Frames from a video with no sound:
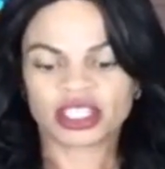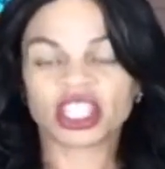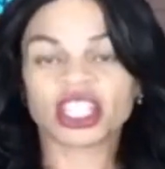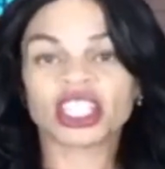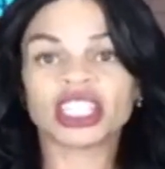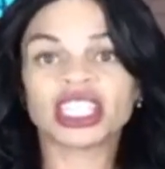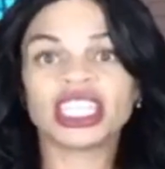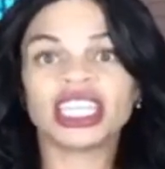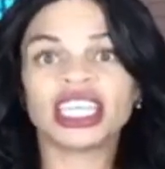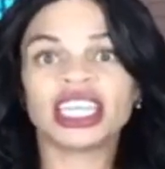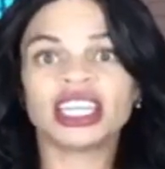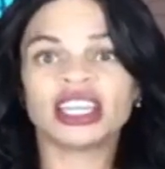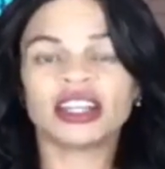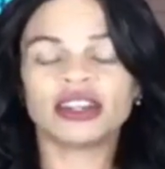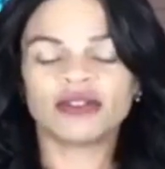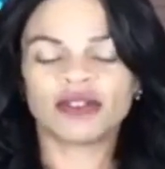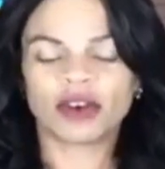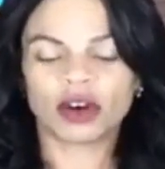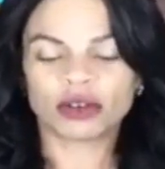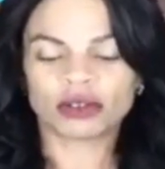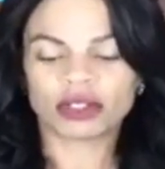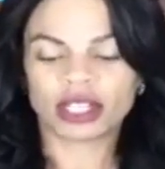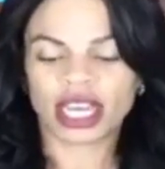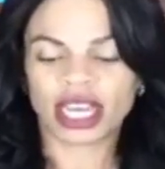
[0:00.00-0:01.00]
To
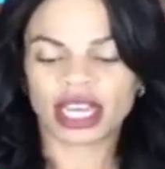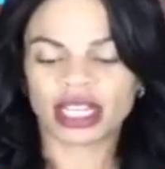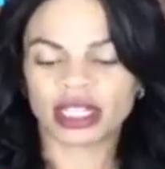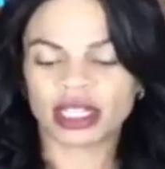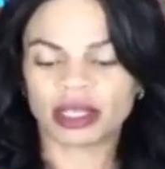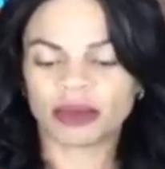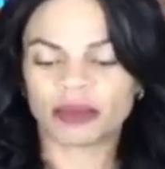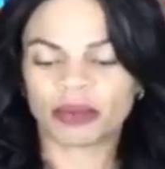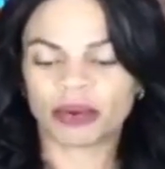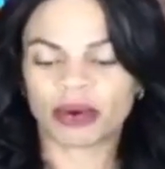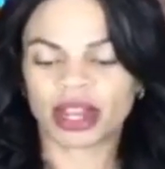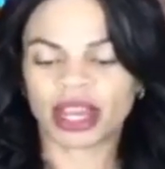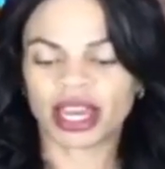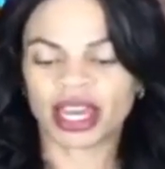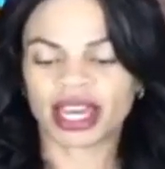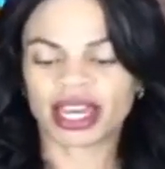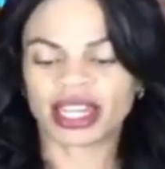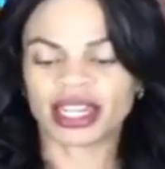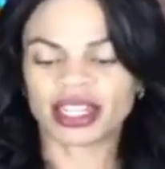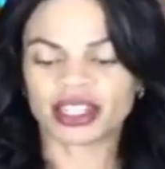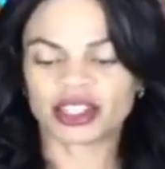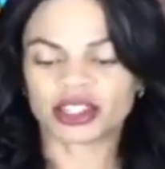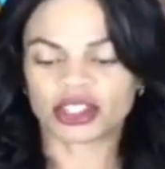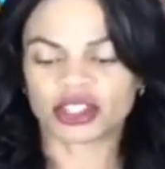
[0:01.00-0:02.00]
live on daily
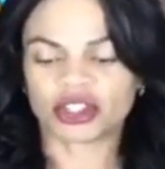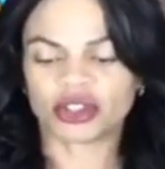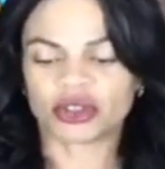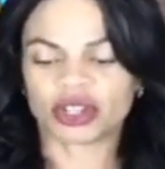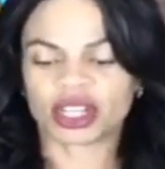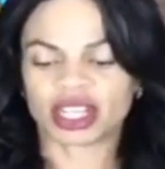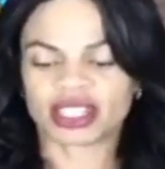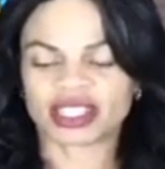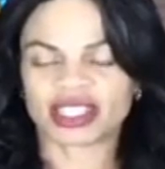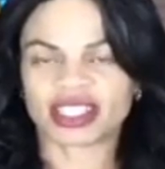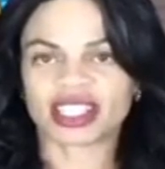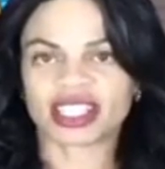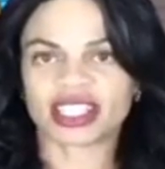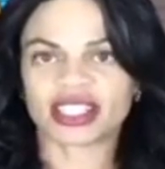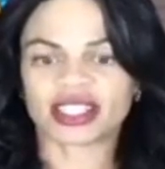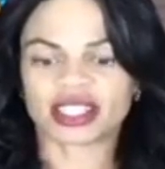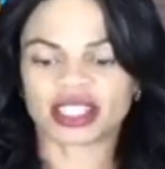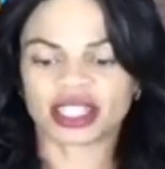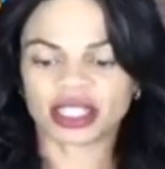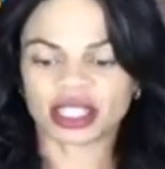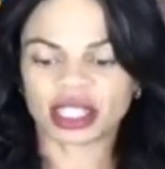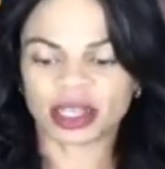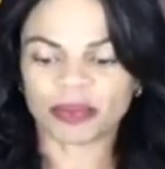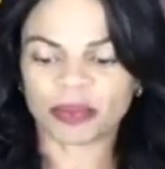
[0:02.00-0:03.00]
bread is to
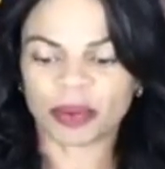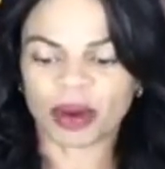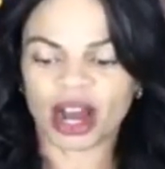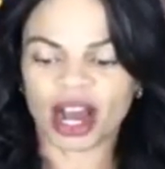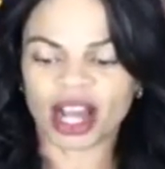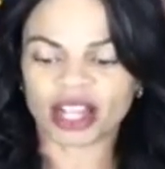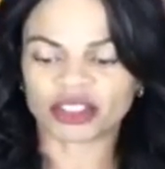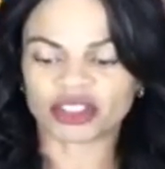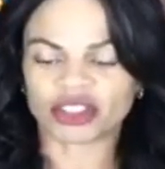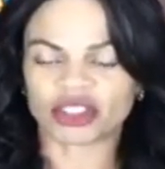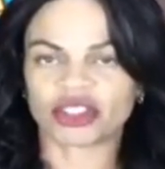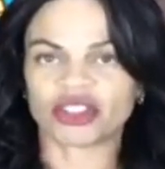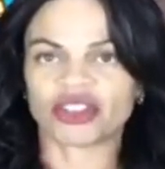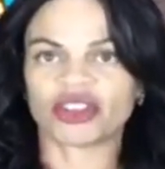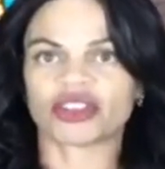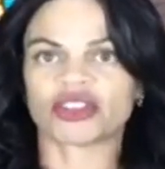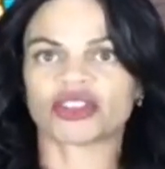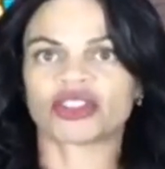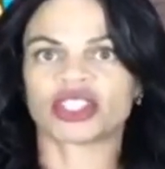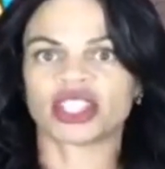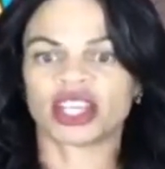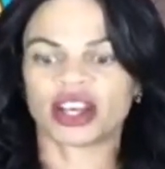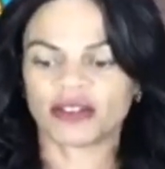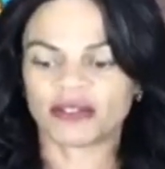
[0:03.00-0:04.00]
consistently posture
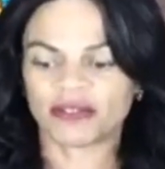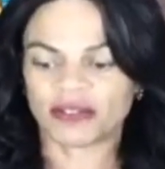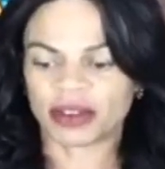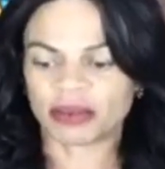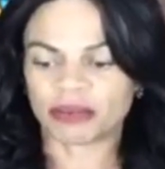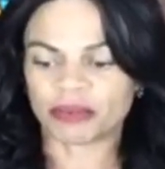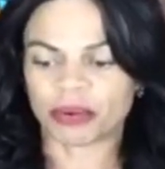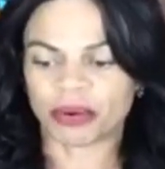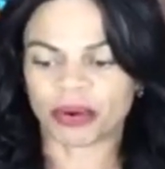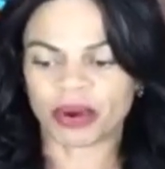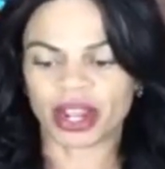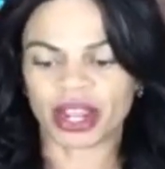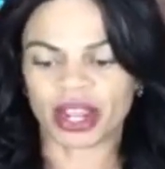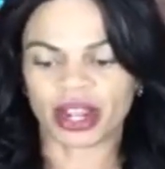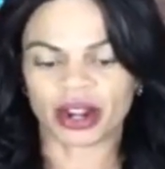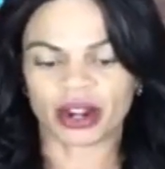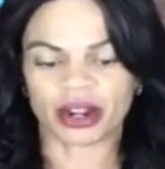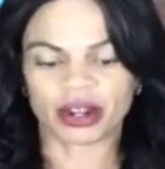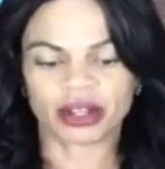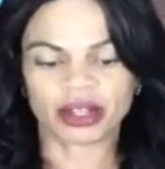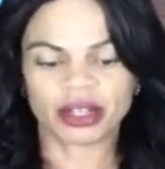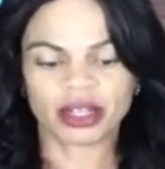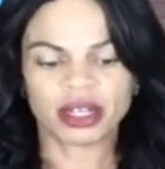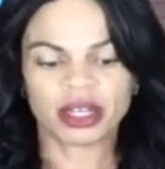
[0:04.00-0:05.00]
yourself in
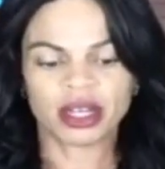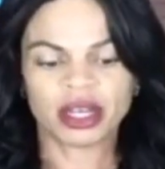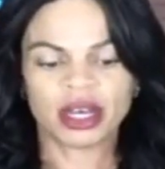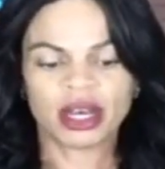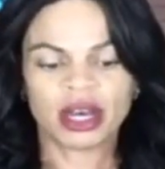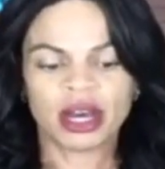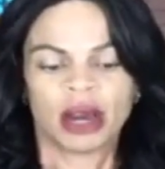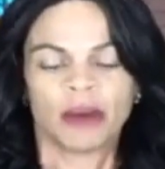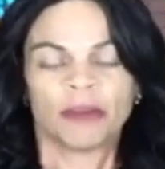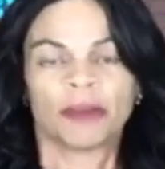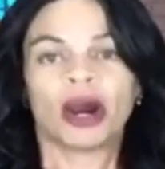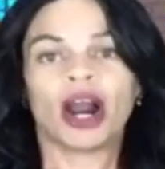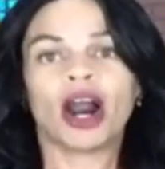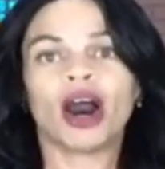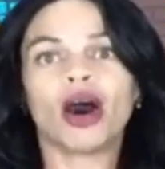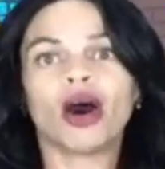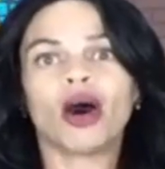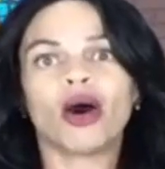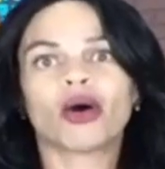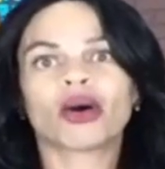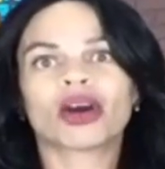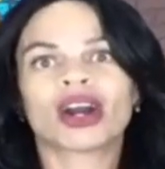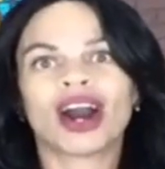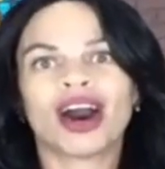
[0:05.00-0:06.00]
prayer.
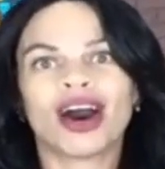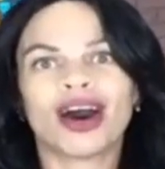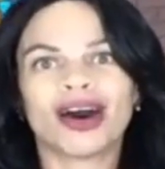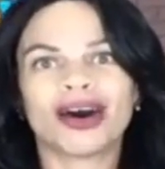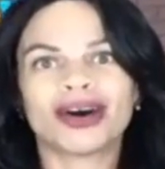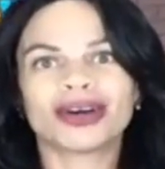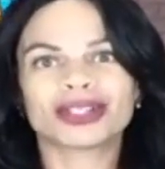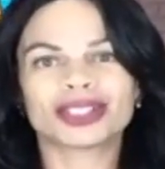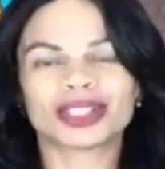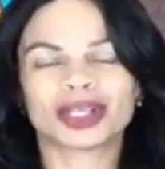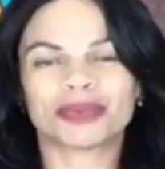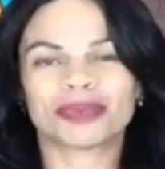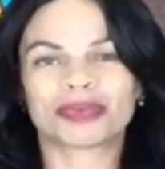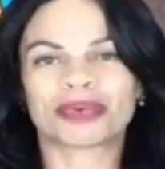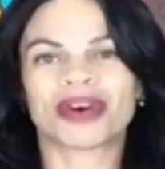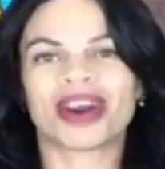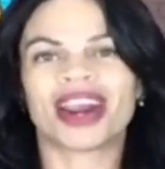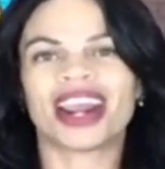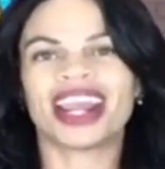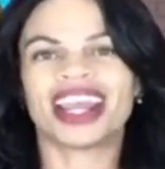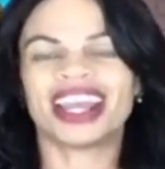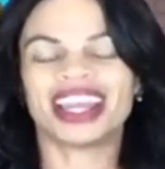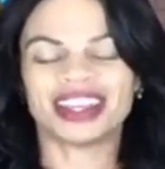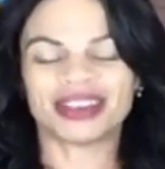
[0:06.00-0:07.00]
Paul calls it
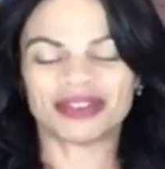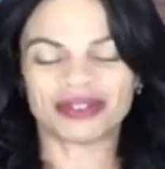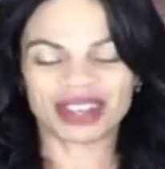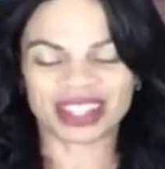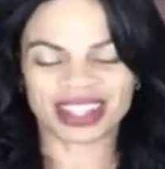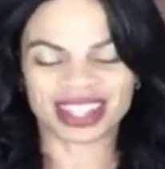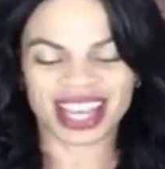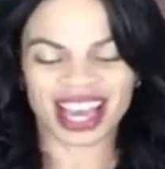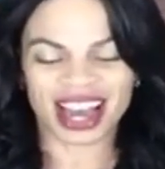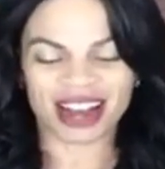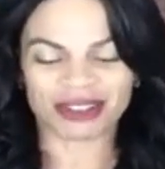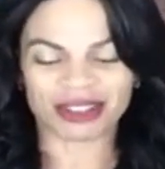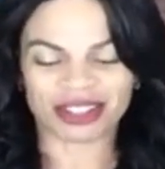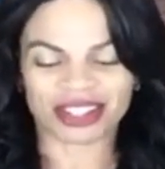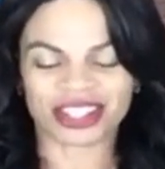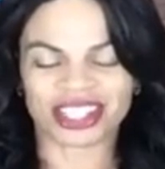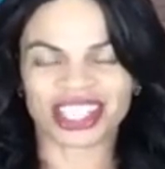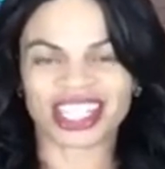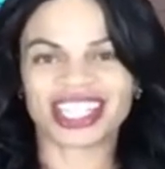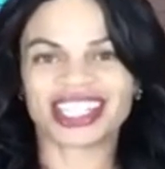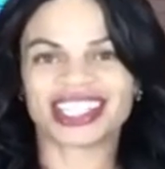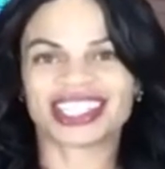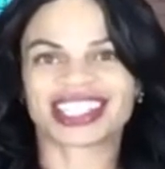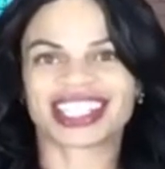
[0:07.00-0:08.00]
praying without
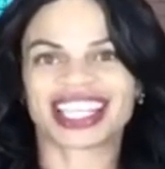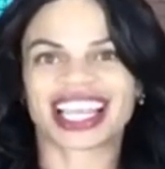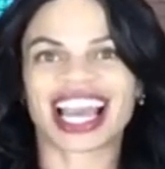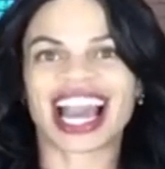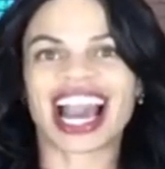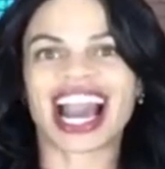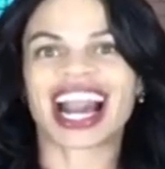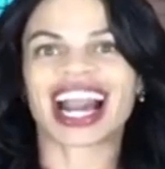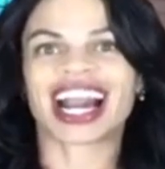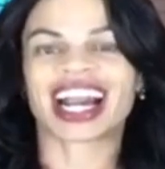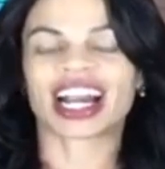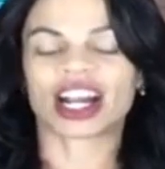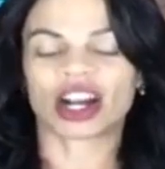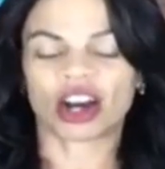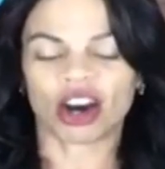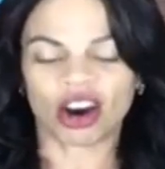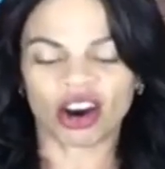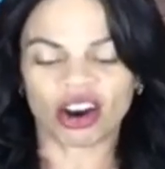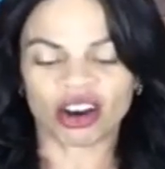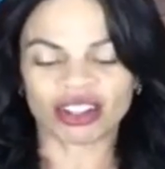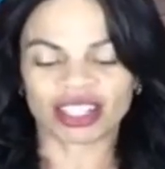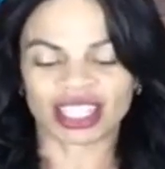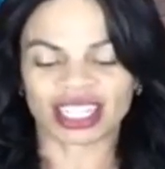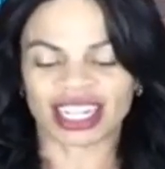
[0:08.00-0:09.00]
ceasing. I
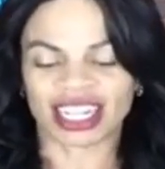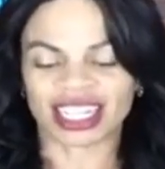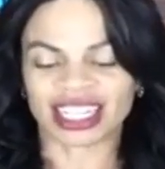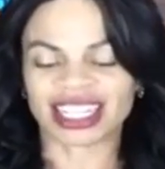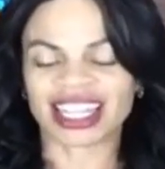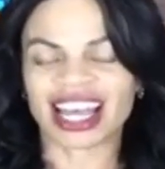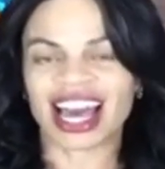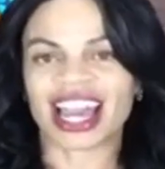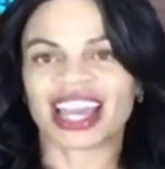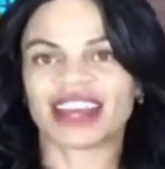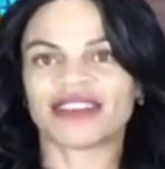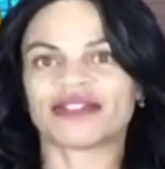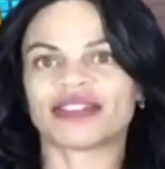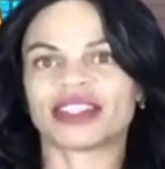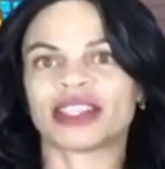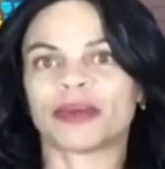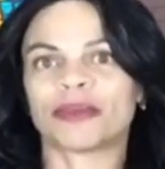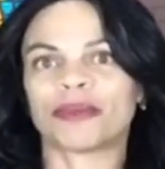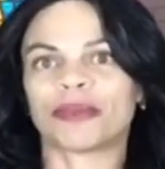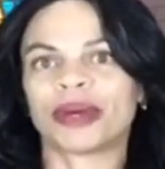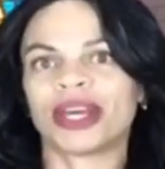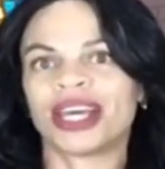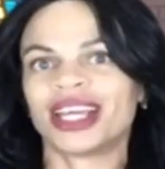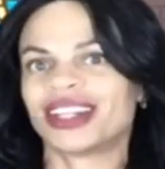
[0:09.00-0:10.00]
call it a life
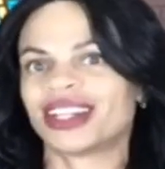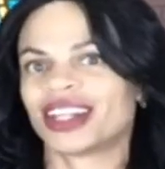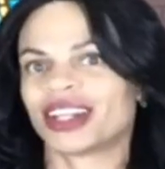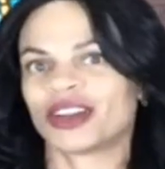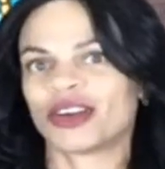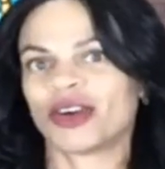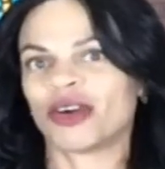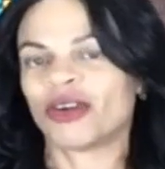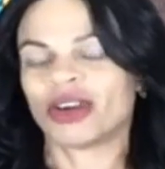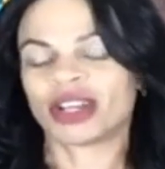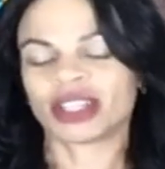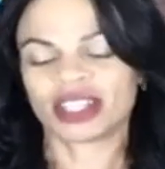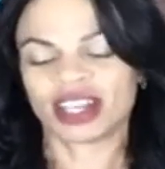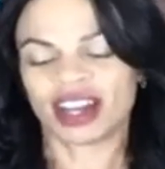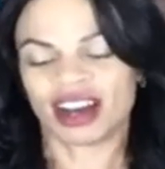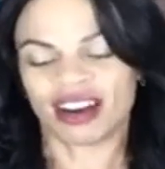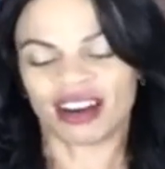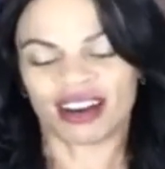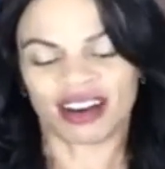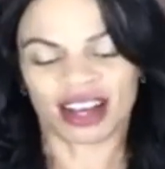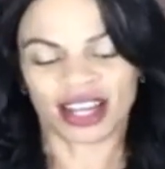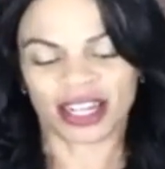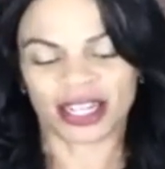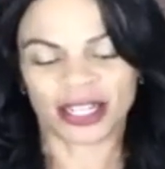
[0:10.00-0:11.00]
dependent on
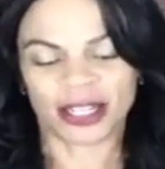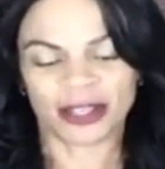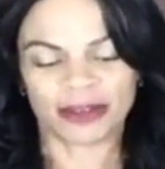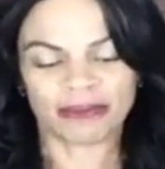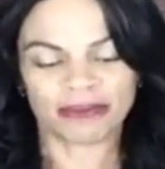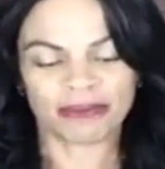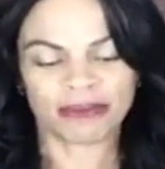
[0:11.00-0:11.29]
God.